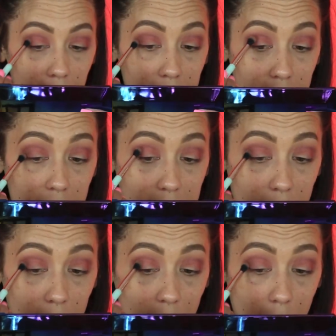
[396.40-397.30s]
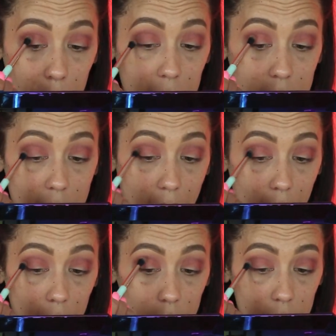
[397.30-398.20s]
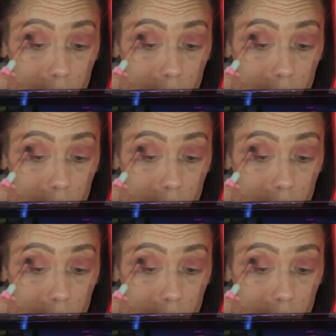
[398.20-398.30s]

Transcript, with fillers: let's just see what happens now.